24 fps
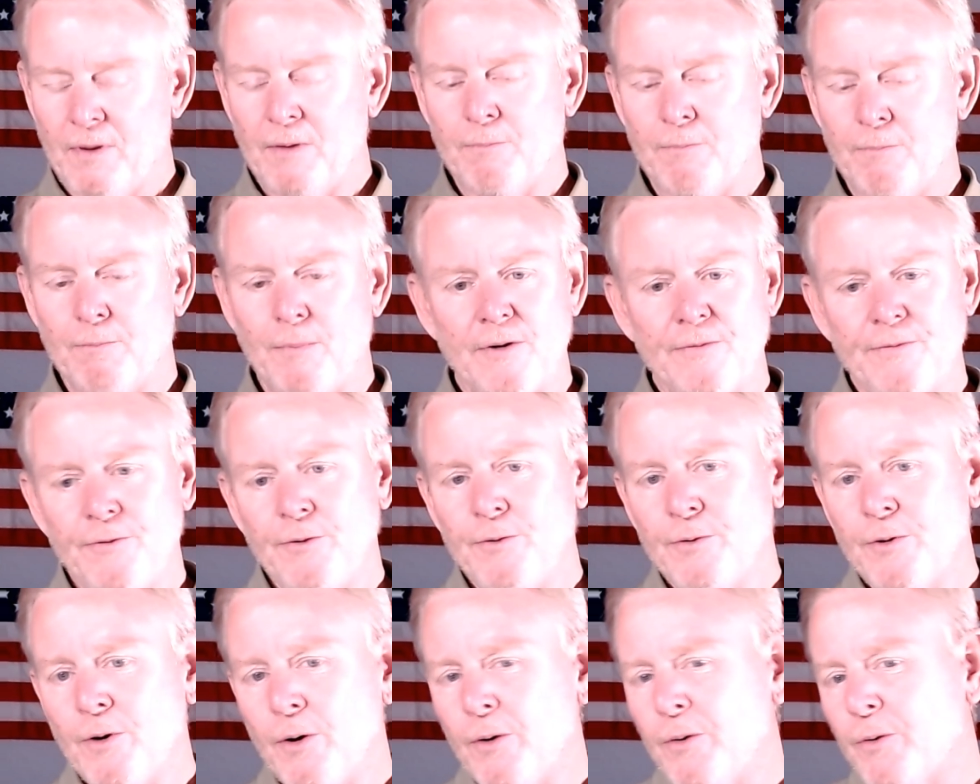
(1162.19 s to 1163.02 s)
But if you
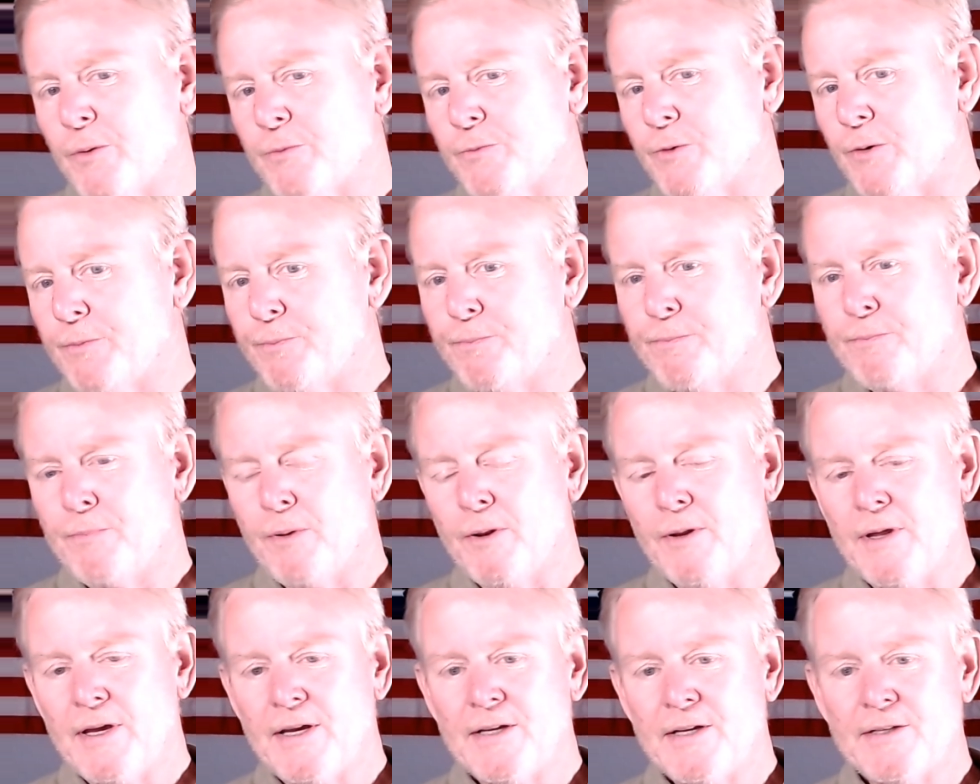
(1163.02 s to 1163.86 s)
go and
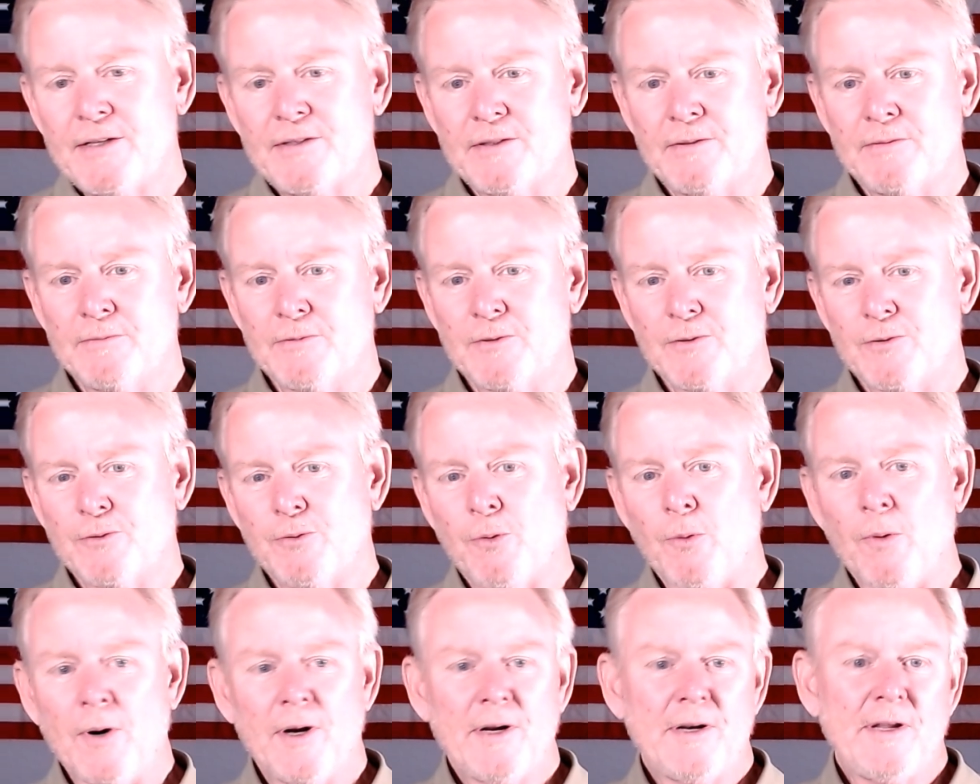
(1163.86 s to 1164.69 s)
replace
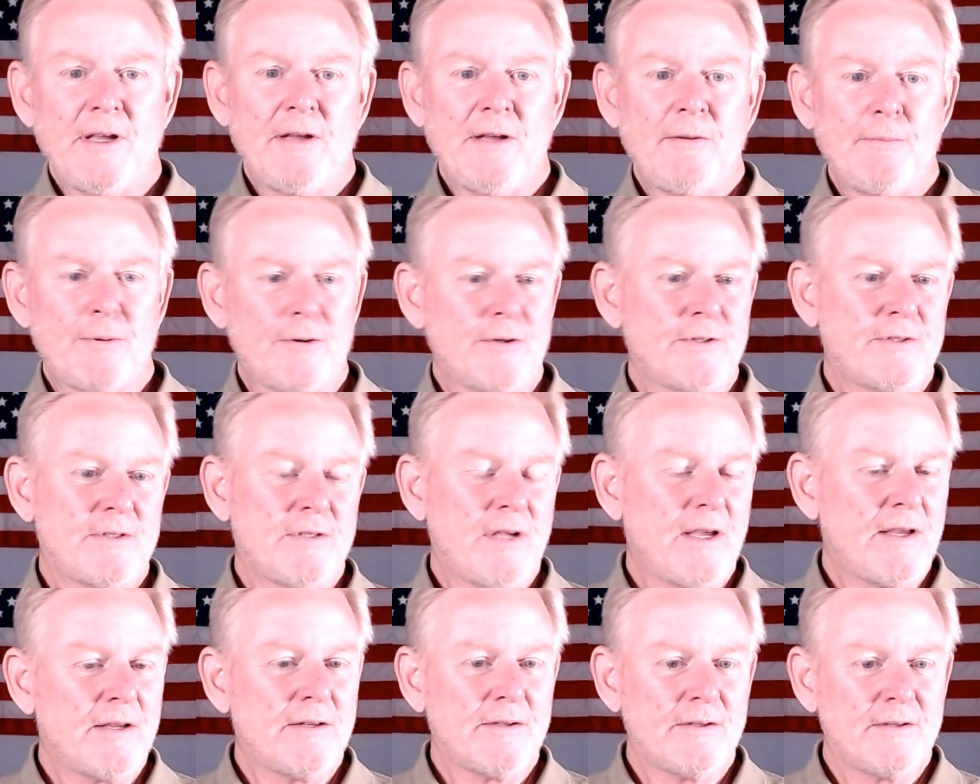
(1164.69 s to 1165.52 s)

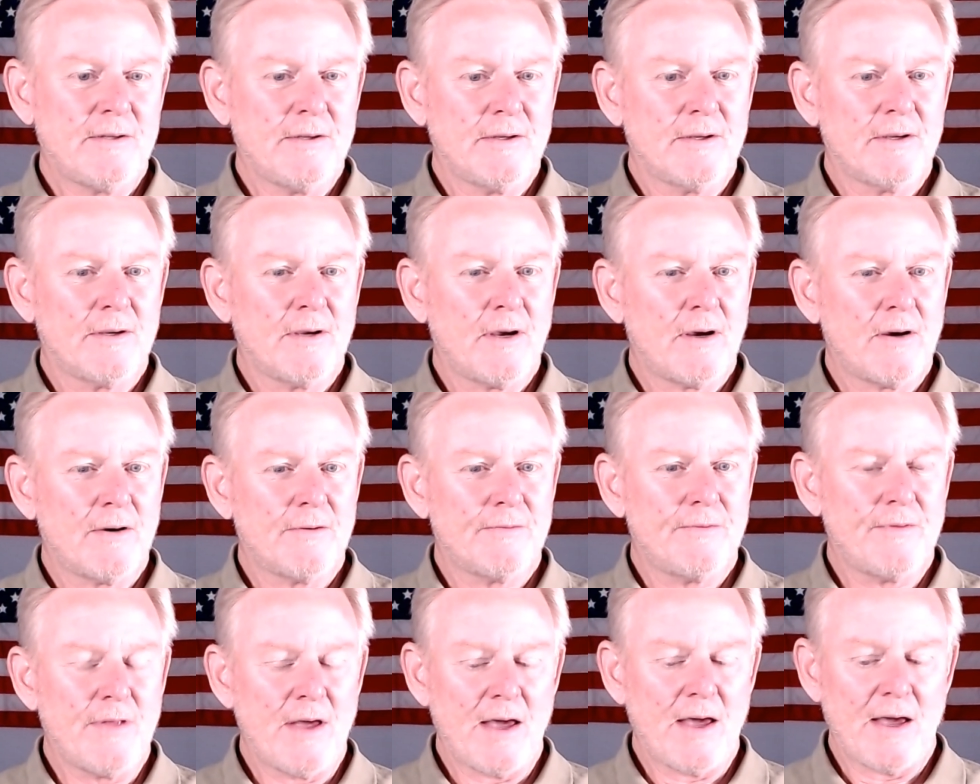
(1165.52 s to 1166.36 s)
20%
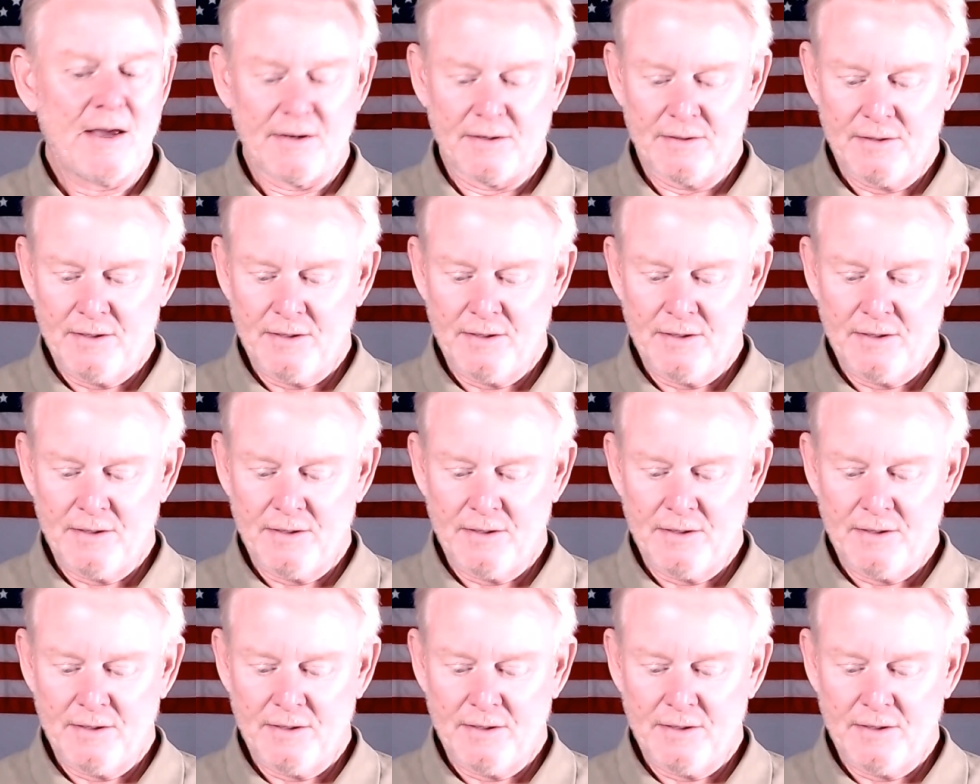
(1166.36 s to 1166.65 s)
of that